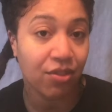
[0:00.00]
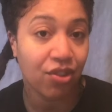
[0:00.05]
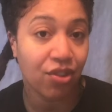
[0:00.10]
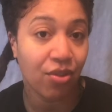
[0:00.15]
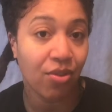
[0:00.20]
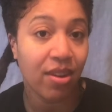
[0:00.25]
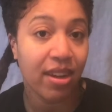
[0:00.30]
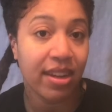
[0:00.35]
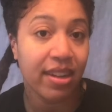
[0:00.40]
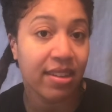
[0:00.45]

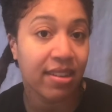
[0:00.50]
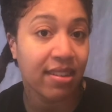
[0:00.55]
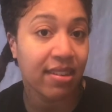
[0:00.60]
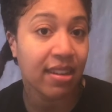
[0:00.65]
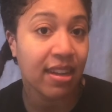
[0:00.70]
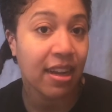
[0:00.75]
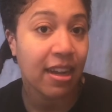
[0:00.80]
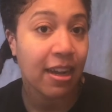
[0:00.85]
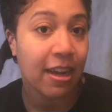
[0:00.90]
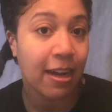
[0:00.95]
choice.
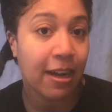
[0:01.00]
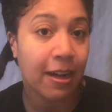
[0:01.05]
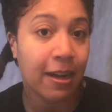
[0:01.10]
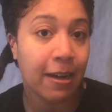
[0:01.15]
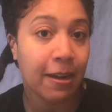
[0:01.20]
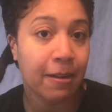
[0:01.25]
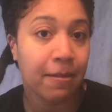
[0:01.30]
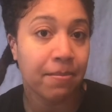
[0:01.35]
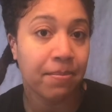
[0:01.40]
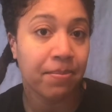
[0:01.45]

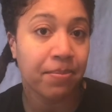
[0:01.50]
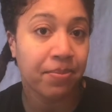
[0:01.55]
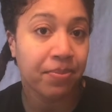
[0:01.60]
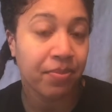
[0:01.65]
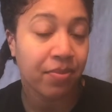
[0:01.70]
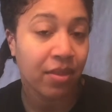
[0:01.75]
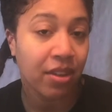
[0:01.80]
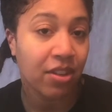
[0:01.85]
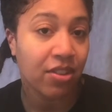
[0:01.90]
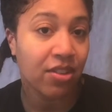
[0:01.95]

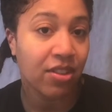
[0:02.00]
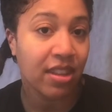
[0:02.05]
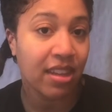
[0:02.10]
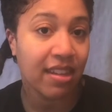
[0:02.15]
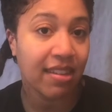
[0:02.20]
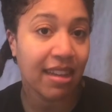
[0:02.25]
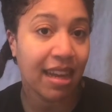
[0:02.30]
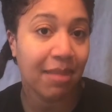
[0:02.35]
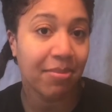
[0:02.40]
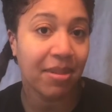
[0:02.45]
So
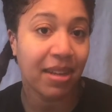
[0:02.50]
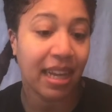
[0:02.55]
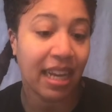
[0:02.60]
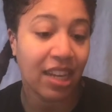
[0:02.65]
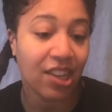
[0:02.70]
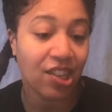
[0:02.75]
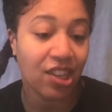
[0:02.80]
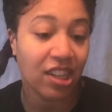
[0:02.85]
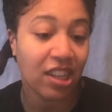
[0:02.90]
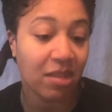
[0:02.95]
this
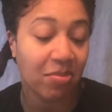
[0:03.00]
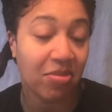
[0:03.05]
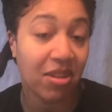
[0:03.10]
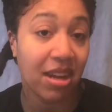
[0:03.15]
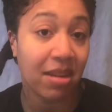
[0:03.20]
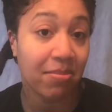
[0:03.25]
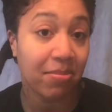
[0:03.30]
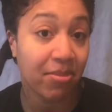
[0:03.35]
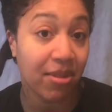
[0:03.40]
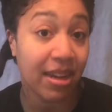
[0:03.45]
application has
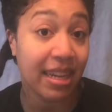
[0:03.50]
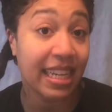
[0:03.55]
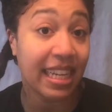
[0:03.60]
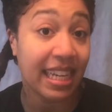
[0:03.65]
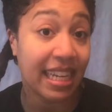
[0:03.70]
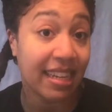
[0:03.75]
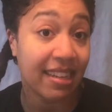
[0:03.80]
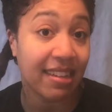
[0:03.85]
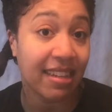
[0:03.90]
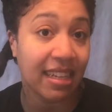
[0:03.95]
been pretty
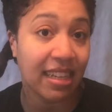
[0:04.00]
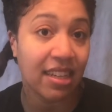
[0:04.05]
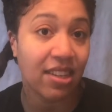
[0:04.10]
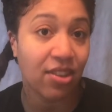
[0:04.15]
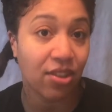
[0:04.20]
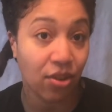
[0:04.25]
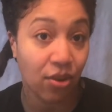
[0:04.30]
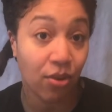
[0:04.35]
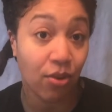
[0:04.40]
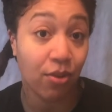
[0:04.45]
easy
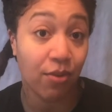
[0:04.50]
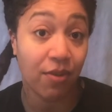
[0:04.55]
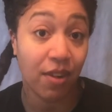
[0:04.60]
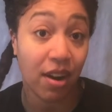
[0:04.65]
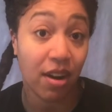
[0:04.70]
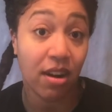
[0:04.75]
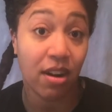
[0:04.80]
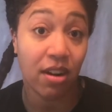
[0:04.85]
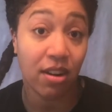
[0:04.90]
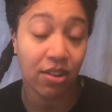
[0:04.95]
so
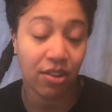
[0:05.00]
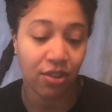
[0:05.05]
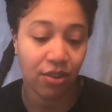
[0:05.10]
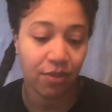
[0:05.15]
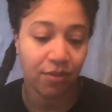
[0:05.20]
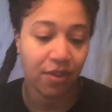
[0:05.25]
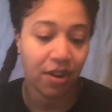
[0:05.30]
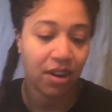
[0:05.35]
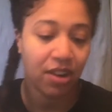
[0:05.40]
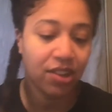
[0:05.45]
far.
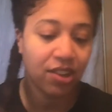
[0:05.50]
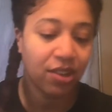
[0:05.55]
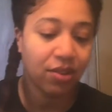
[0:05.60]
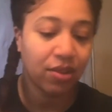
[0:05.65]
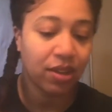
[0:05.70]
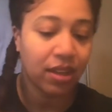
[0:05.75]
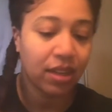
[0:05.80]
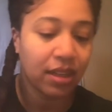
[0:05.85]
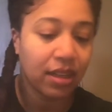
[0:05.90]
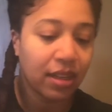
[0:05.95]
So far, so
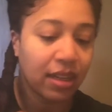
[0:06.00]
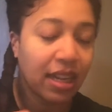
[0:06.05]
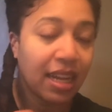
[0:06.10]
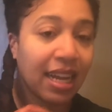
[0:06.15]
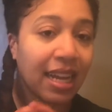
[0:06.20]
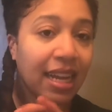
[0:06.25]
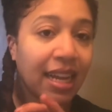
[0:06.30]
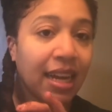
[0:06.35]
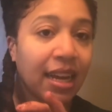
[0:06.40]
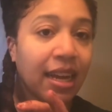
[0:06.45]
good.
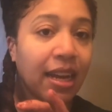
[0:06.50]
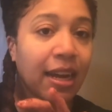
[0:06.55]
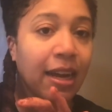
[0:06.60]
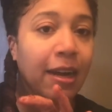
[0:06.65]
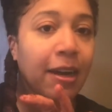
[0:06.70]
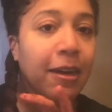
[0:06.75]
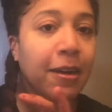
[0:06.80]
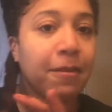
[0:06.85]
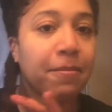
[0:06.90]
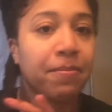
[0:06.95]

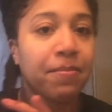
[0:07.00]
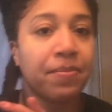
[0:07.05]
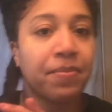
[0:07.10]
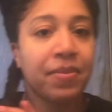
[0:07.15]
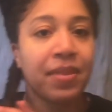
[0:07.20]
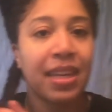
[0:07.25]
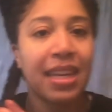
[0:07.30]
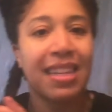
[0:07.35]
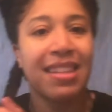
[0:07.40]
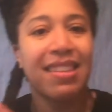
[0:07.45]

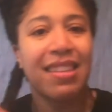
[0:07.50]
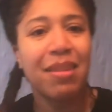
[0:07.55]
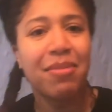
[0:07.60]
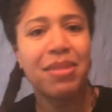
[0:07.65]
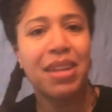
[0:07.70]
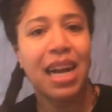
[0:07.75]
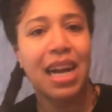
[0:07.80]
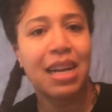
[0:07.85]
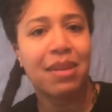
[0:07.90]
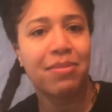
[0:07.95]
And
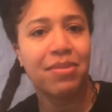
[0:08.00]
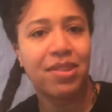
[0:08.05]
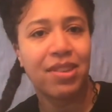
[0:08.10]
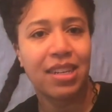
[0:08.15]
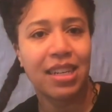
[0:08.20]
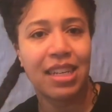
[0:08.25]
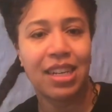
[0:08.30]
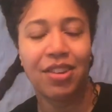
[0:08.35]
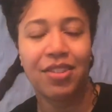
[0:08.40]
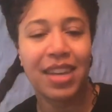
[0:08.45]
sometimes,
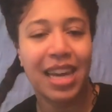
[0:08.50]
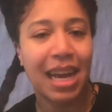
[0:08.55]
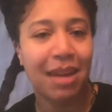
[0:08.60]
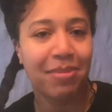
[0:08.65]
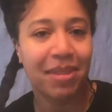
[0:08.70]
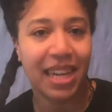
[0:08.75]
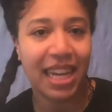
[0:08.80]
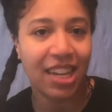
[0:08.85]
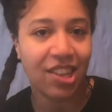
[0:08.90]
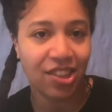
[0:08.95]
the
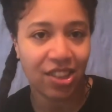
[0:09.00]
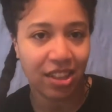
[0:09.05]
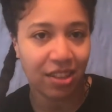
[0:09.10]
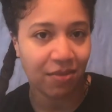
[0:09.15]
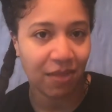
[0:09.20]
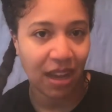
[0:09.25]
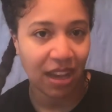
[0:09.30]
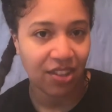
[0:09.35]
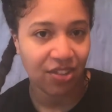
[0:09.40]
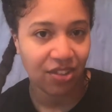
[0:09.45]
application's
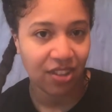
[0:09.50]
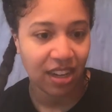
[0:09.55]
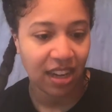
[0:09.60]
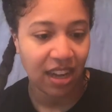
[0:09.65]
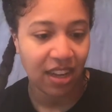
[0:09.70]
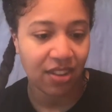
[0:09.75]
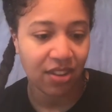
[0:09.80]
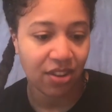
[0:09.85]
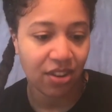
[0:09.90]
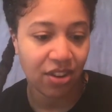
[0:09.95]
faster than
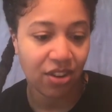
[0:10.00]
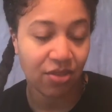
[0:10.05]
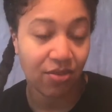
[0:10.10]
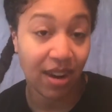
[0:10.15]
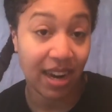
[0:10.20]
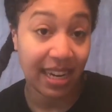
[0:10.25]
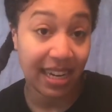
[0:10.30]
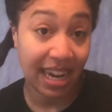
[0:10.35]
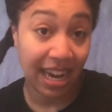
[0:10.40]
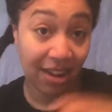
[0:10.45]
others.
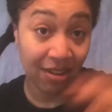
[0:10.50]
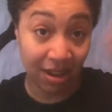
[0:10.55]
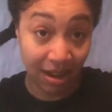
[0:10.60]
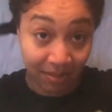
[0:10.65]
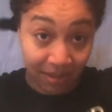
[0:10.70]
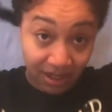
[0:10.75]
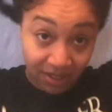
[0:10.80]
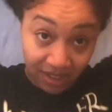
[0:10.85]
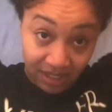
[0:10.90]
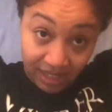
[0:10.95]
Right now,
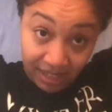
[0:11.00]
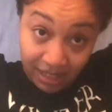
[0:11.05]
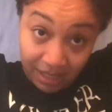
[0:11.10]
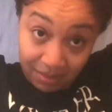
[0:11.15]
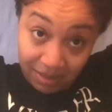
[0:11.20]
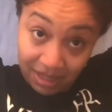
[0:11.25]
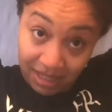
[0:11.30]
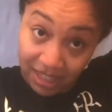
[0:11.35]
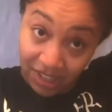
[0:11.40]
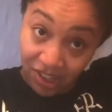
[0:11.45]
I'm using a
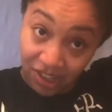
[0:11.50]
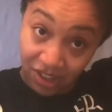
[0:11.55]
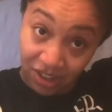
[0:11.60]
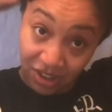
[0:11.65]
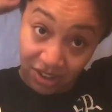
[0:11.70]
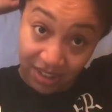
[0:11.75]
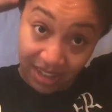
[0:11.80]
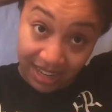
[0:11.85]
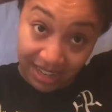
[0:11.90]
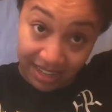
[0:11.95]
deep
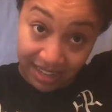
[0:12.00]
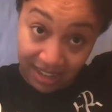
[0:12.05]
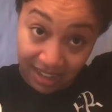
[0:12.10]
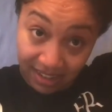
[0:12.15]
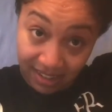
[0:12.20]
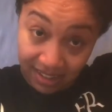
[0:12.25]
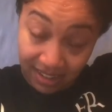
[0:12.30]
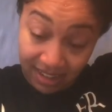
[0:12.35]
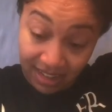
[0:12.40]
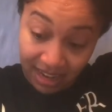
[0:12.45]
conditioner that
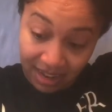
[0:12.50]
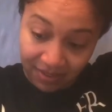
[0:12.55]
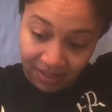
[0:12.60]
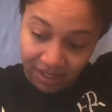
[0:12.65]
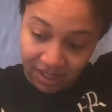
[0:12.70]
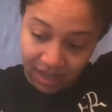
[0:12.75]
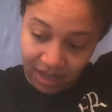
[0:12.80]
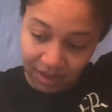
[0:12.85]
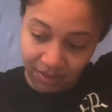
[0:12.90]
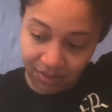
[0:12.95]
doesn't have
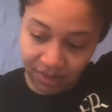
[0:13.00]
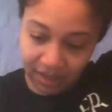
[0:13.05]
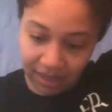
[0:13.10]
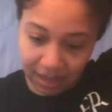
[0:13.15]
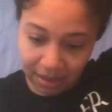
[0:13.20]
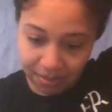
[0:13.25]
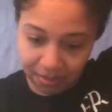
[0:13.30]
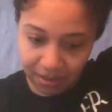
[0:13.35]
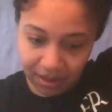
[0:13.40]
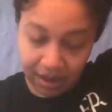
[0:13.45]
a ton of
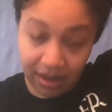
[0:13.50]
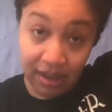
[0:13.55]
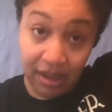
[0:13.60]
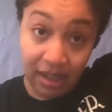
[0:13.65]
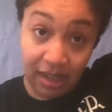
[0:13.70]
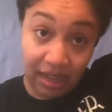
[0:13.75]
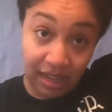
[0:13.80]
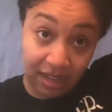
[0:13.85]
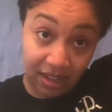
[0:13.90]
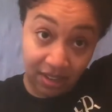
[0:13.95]
slip.
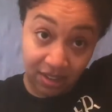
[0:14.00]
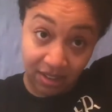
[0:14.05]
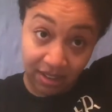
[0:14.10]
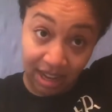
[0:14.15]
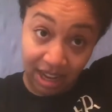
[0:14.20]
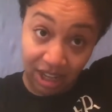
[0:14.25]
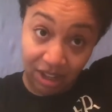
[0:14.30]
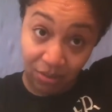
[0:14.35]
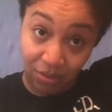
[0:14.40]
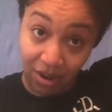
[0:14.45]
And so
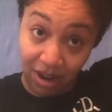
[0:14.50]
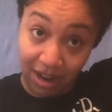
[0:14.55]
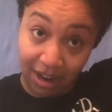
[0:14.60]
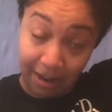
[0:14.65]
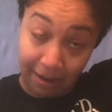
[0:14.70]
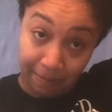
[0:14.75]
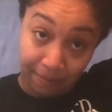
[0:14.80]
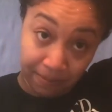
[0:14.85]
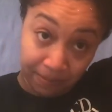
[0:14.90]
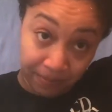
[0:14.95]
that's
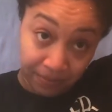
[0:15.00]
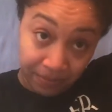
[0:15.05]
why,